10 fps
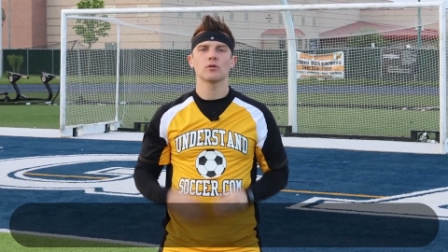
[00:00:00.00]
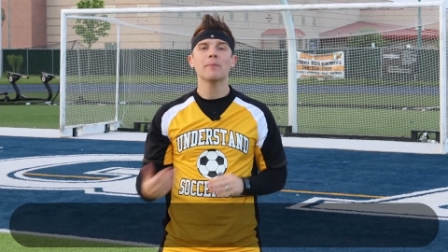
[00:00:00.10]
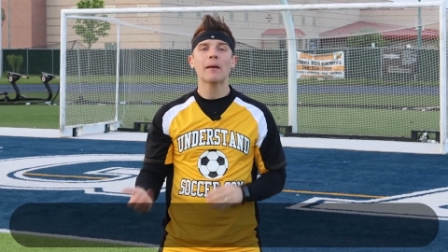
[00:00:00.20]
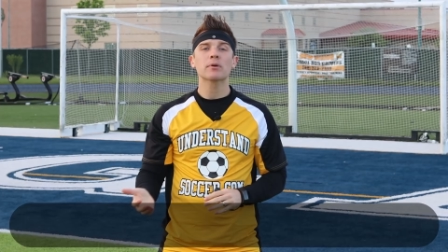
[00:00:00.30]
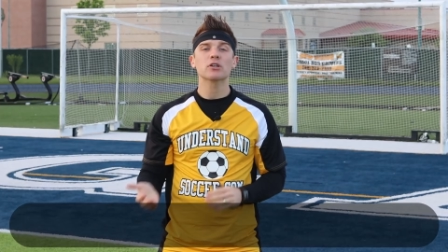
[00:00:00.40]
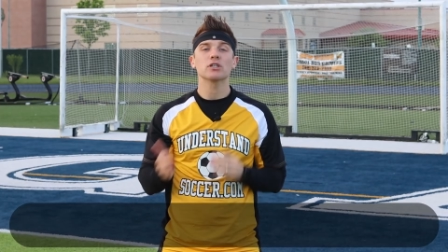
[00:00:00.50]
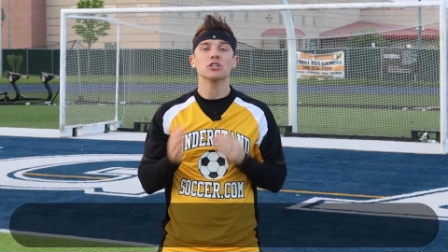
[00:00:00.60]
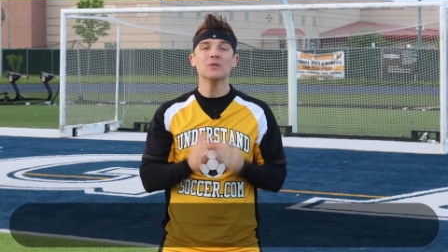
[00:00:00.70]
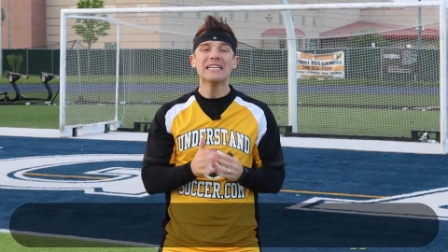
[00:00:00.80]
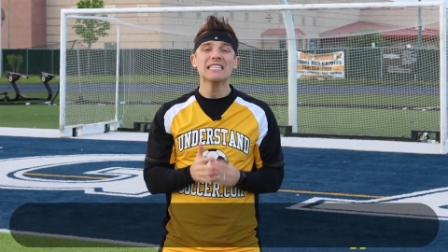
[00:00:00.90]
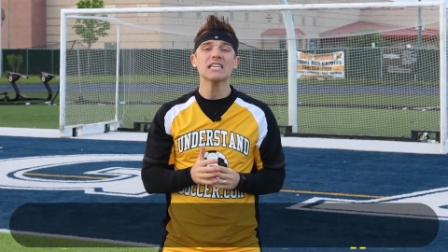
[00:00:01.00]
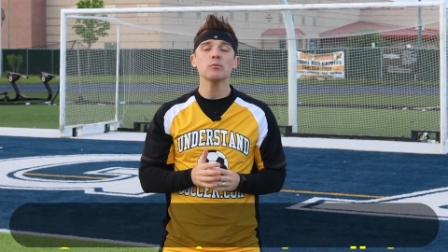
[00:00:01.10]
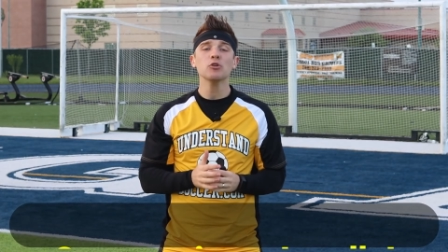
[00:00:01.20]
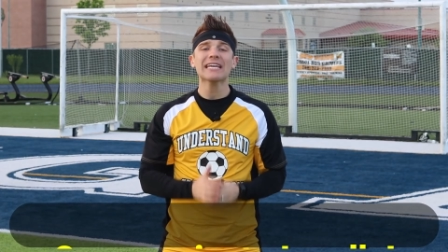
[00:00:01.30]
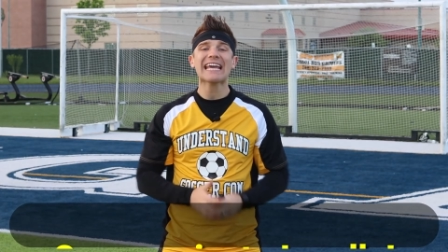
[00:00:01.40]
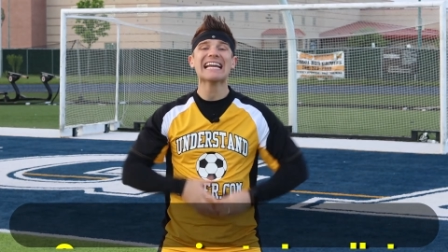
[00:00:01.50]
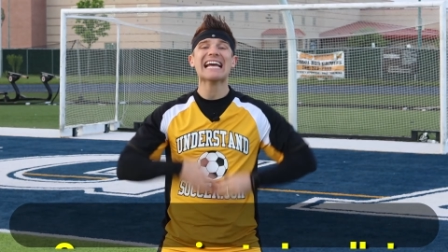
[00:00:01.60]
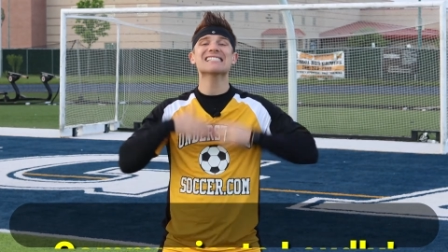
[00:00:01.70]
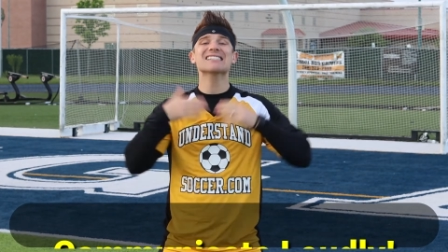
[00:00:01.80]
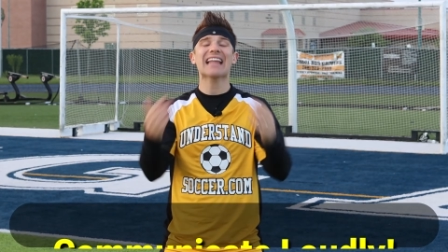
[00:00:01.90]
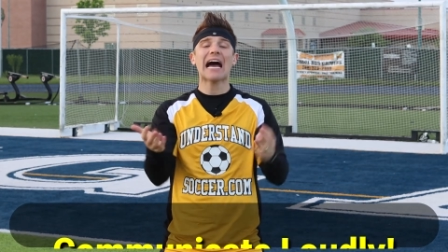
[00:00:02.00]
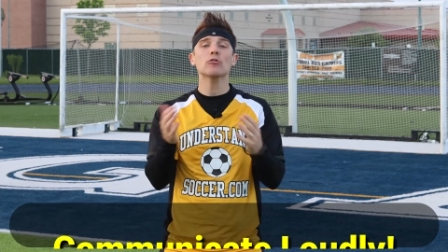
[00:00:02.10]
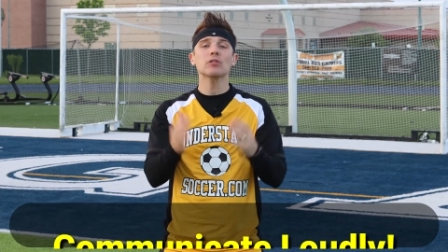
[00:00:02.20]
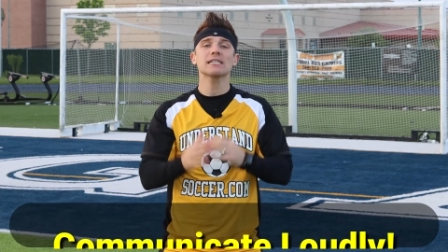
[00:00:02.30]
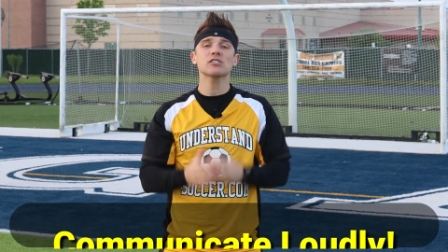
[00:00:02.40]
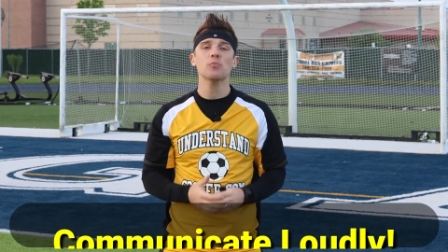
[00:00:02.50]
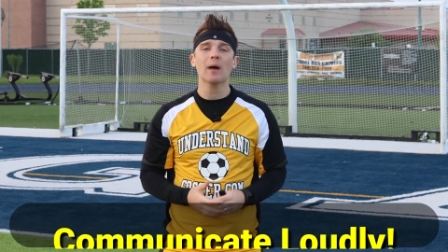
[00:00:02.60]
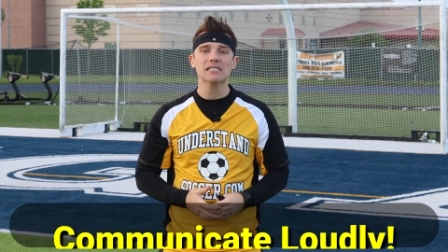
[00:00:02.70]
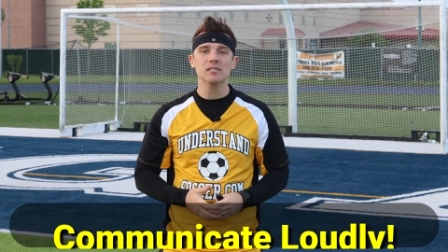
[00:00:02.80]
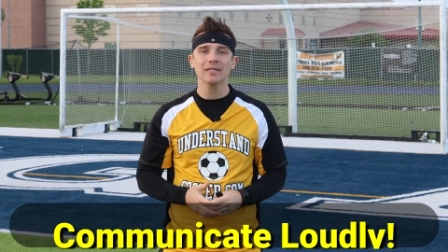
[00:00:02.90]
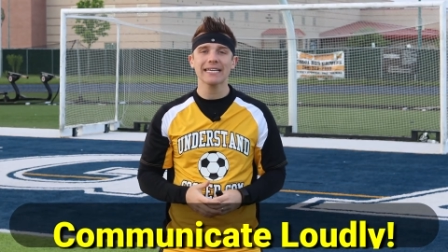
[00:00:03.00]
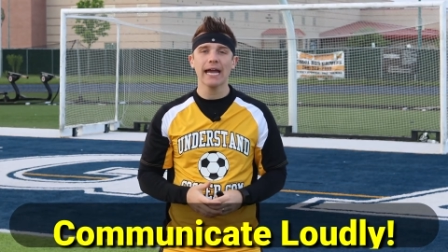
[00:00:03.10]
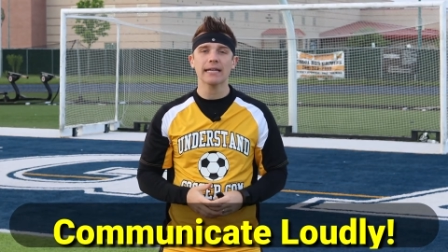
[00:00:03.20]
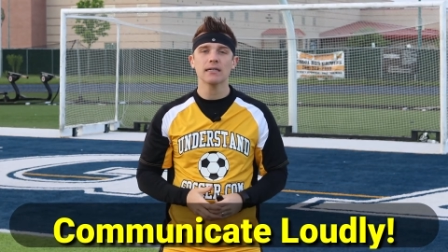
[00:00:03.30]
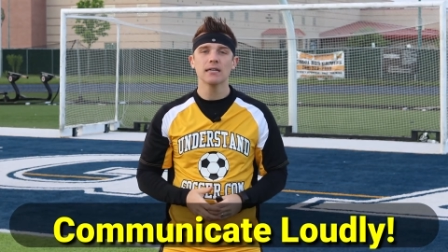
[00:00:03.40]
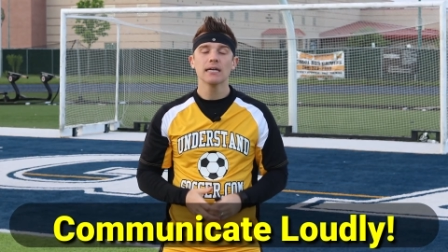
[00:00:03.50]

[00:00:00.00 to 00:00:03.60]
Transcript: Remember, you need to communicate as loudly as you possibly can.